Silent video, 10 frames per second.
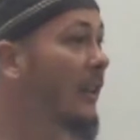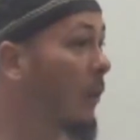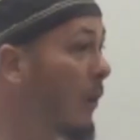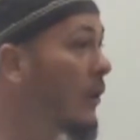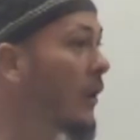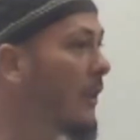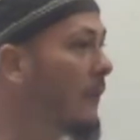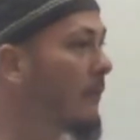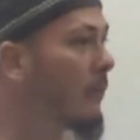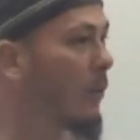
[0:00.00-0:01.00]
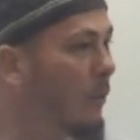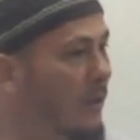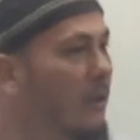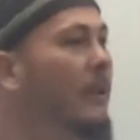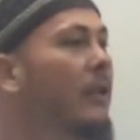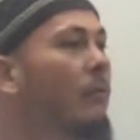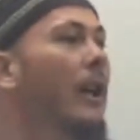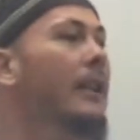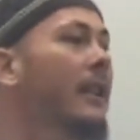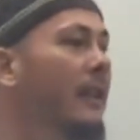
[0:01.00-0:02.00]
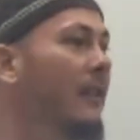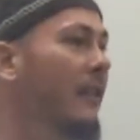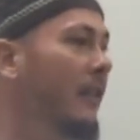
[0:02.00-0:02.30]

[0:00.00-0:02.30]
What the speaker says: that I won't leave it, but I want it to be the right deen.